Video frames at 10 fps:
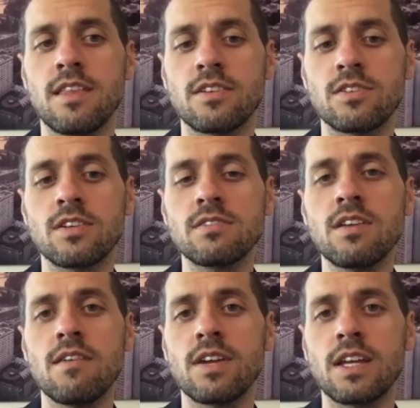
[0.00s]
that just
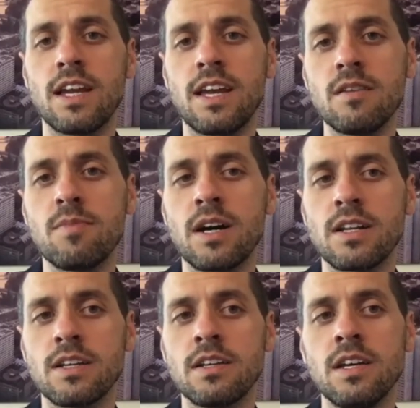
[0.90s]
having an
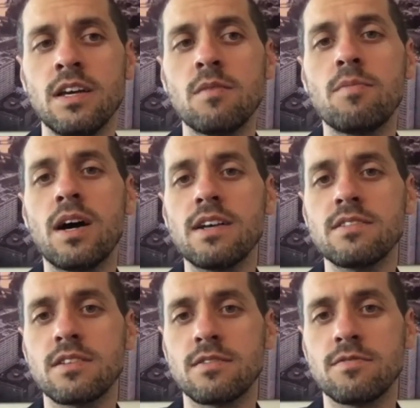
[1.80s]
antibody
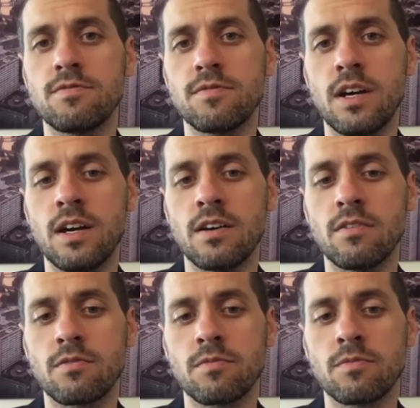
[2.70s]
positive
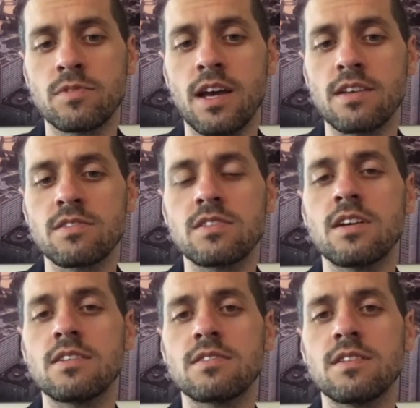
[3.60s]
uh, test
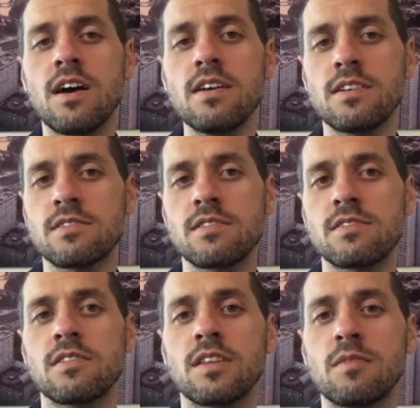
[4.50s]
does not
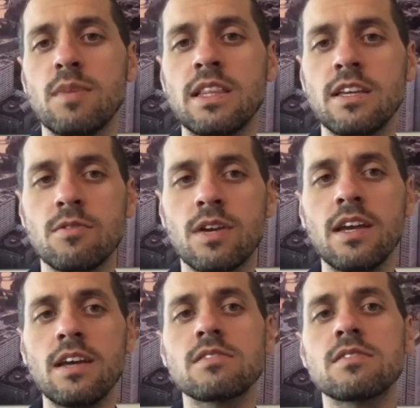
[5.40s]
necessarily mean that you
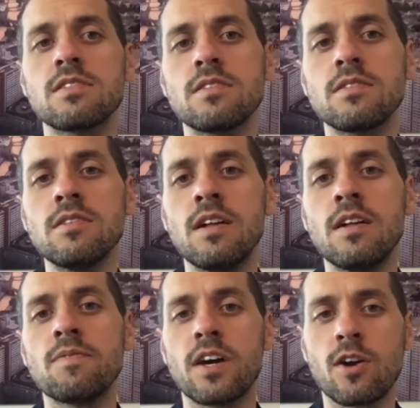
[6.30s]
can't still
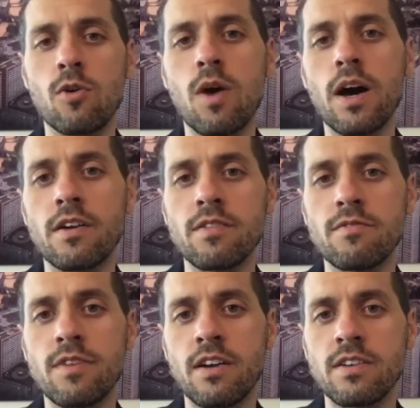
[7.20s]
acquire the
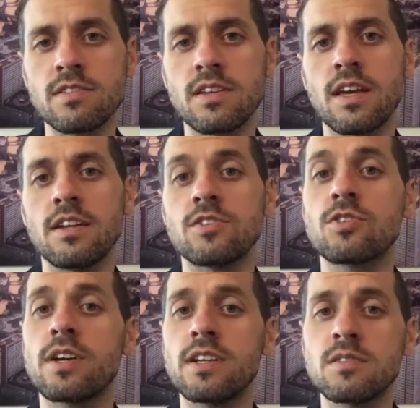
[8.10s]
virus again and
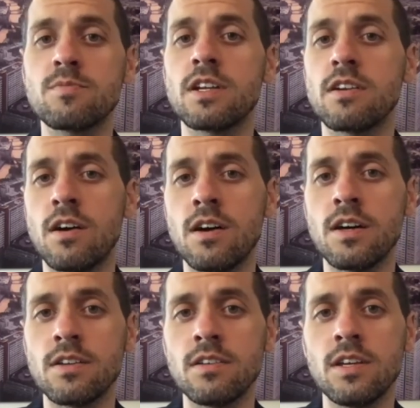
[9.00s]
transmit it
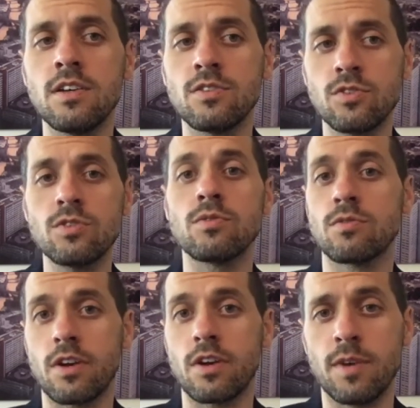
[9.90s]
on to
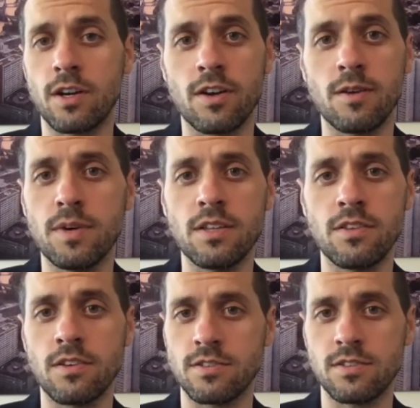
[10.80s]
grandma and grandpa in
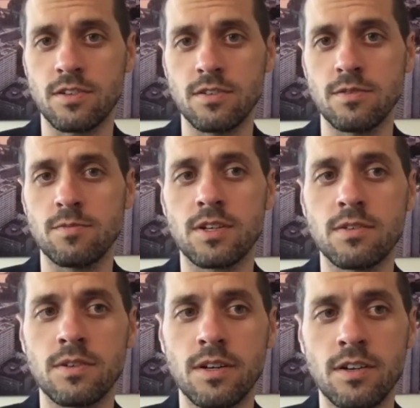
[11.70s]
the nursing home or,
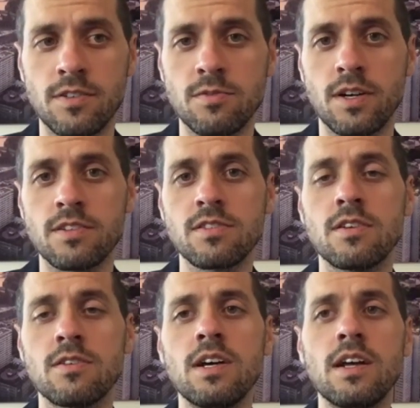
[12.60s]
or elsewhere. And
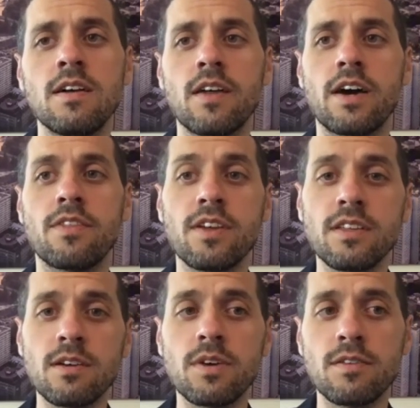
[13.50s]
so I
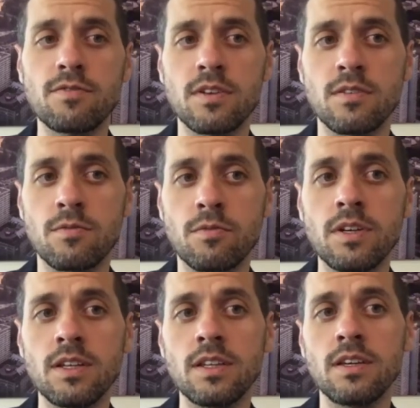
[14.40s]
think that we have to
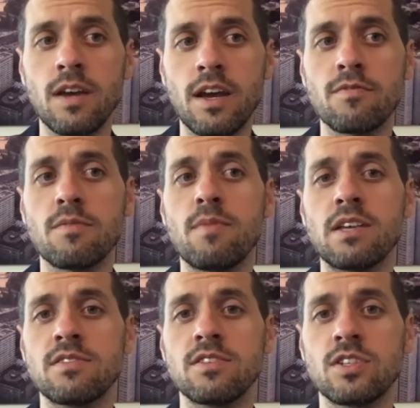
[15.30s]
really have the
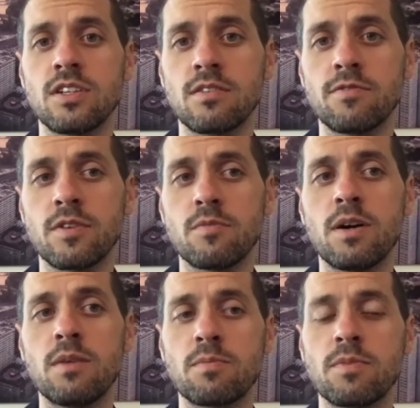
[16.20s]
messaging for the
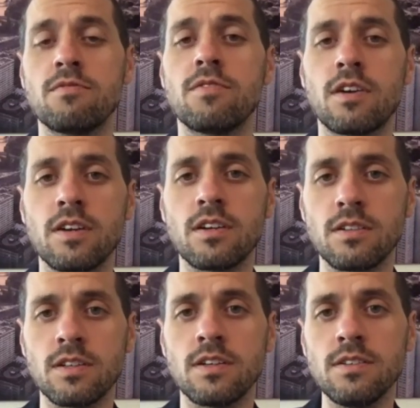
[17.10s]
public be very
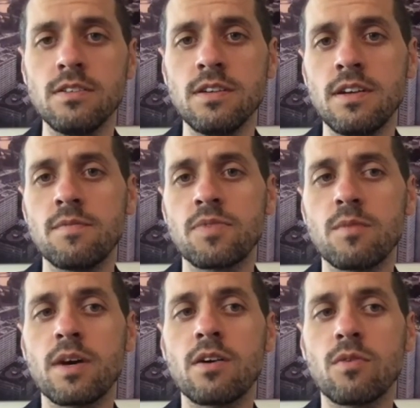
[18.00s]
clear
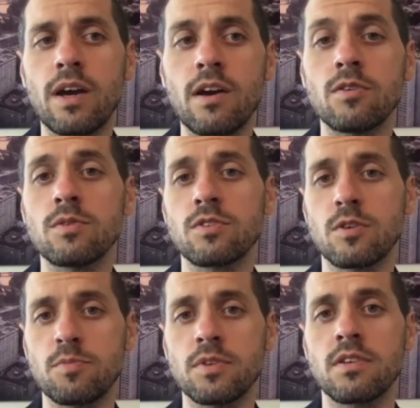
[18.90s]
about how to
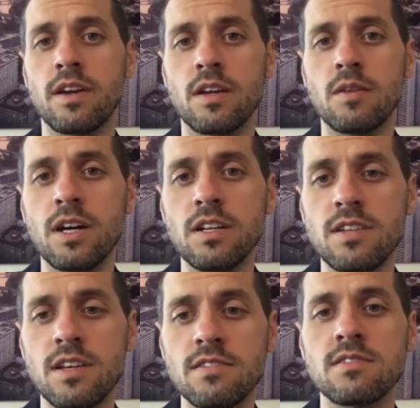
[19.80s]
interpret their antibody
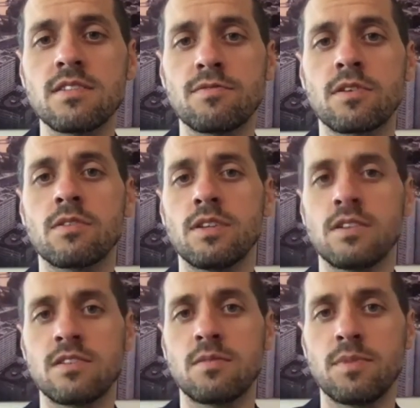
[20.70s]
tests if we're going to
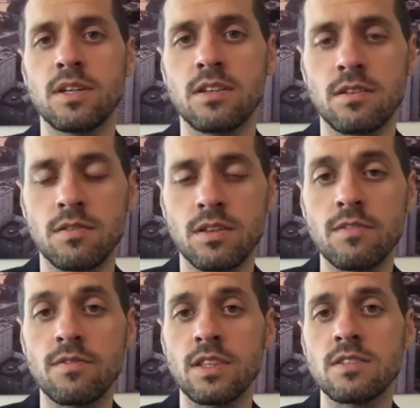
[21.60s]
start be-
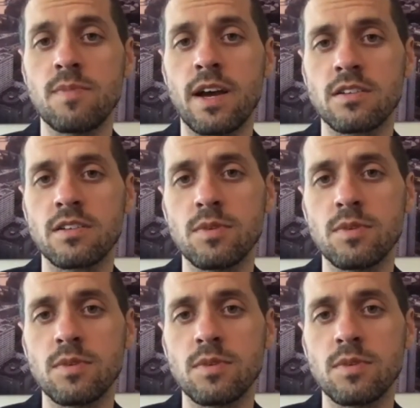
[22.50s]
giving these back to